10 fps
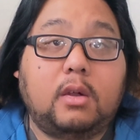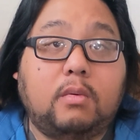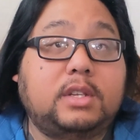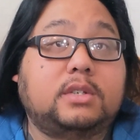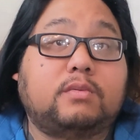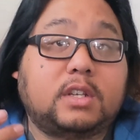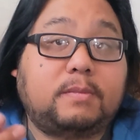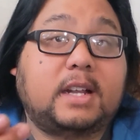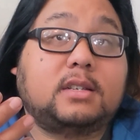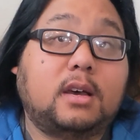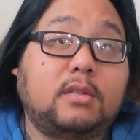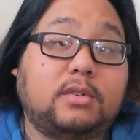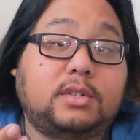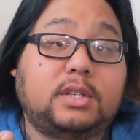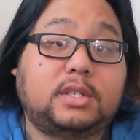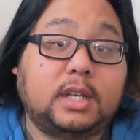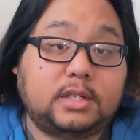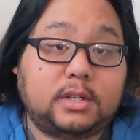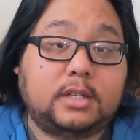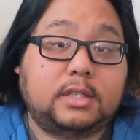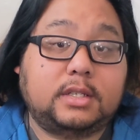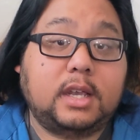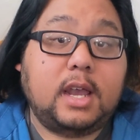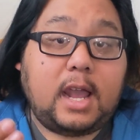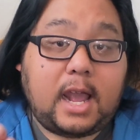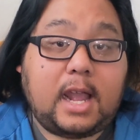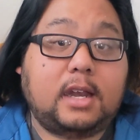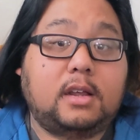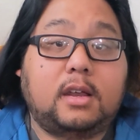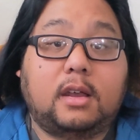which is respect others' decisions and